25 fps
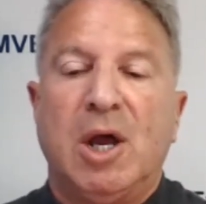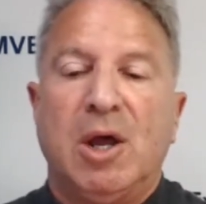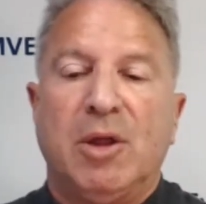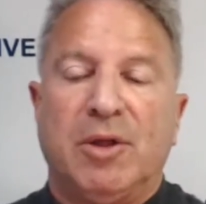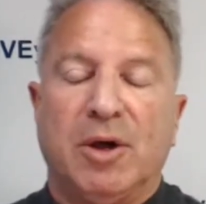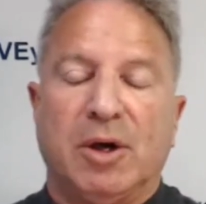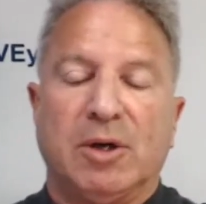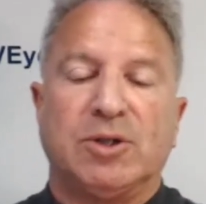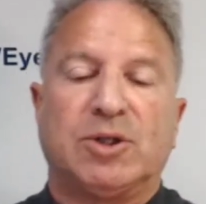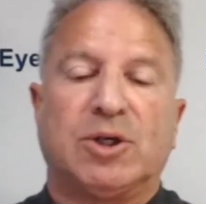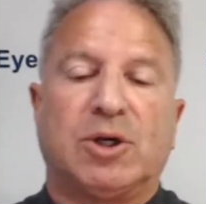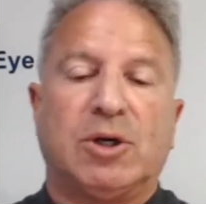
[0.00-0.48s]

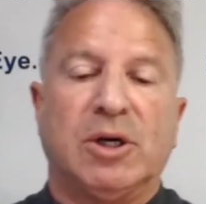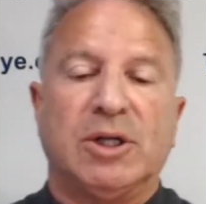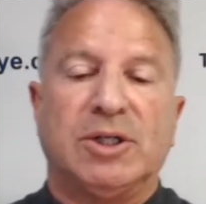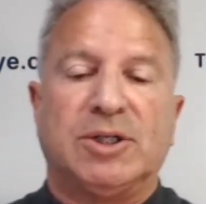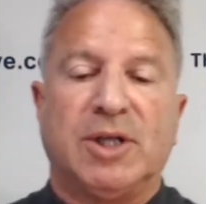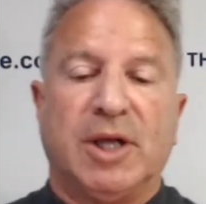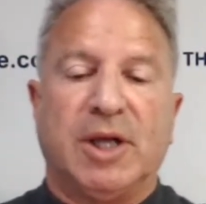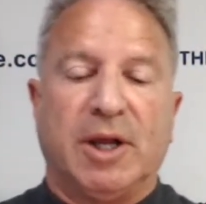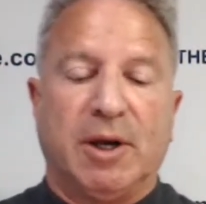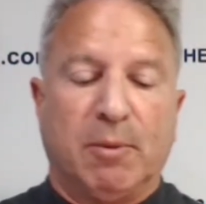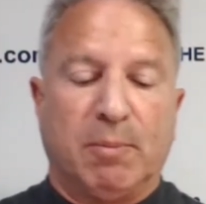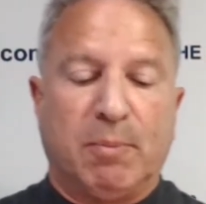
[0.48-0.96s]
those goods
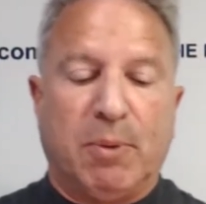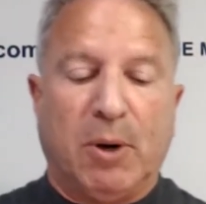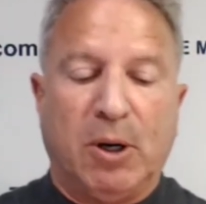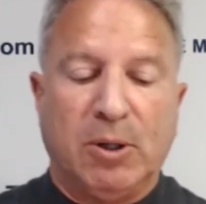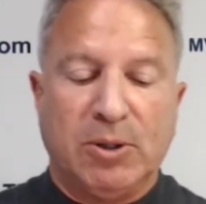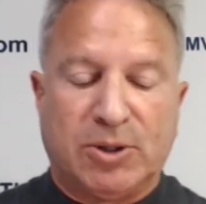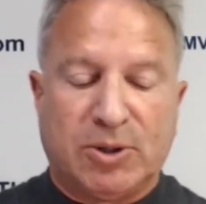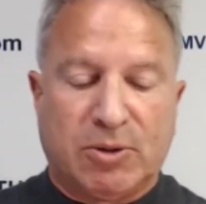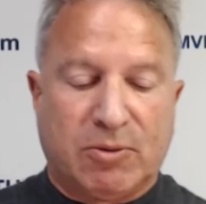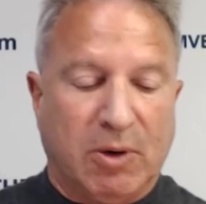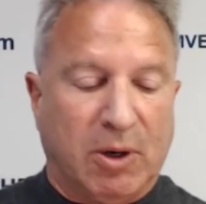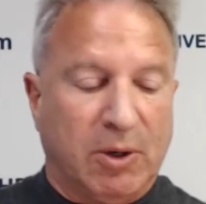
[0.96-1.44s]
that are
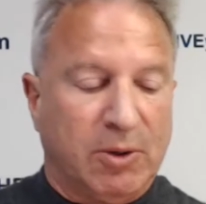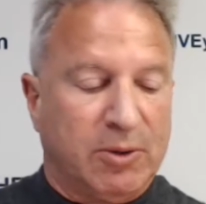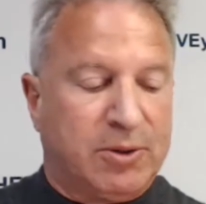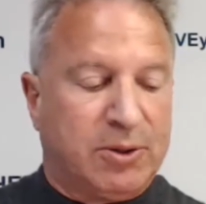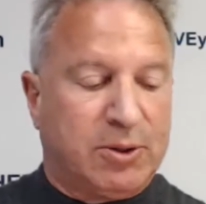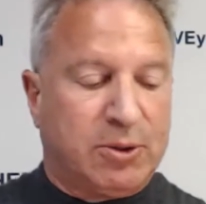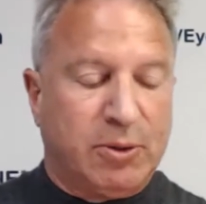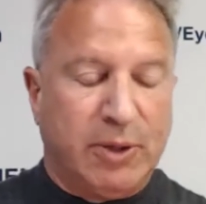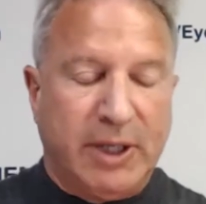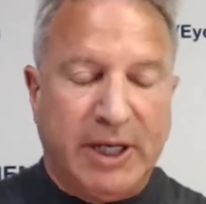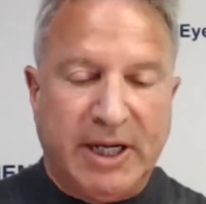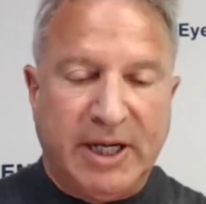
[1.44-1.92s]
post-growth
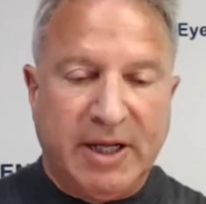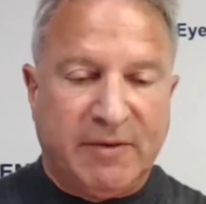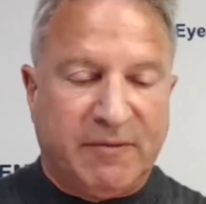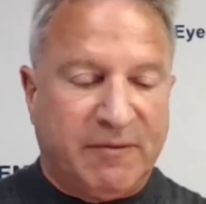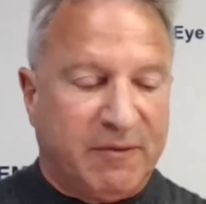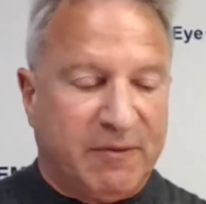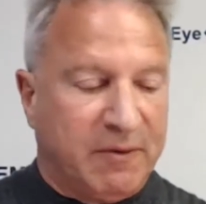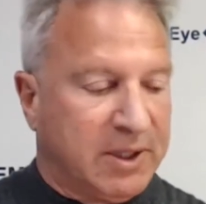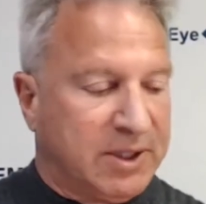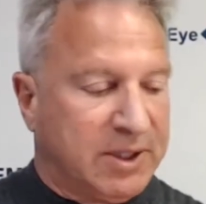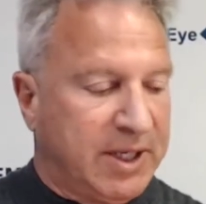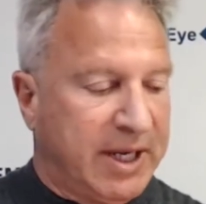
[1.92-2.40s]
treated,
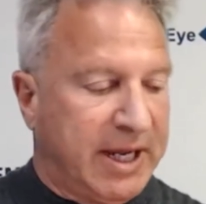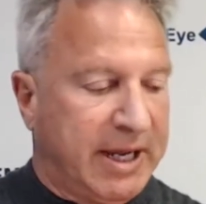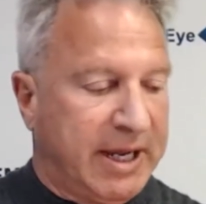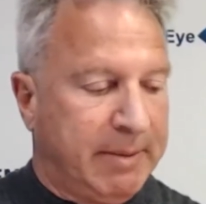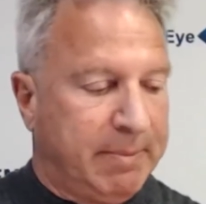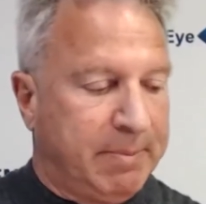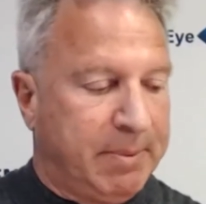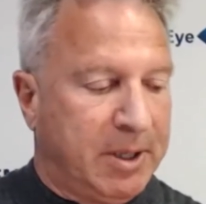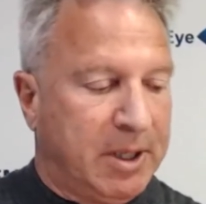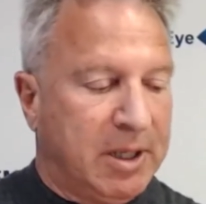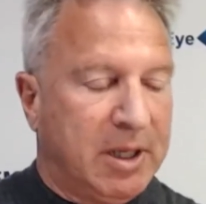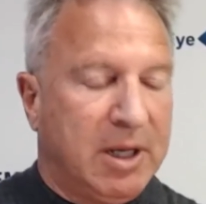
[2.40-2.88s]
for
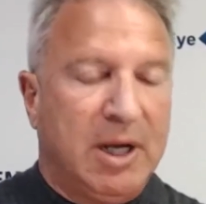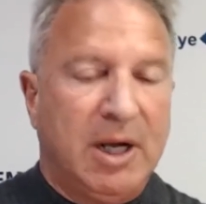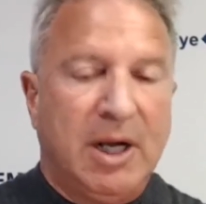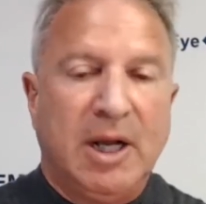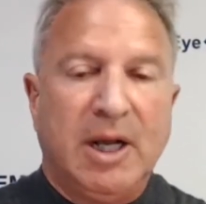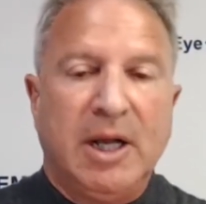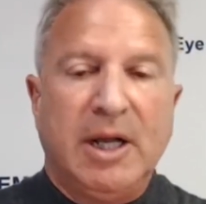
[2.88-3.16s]
example,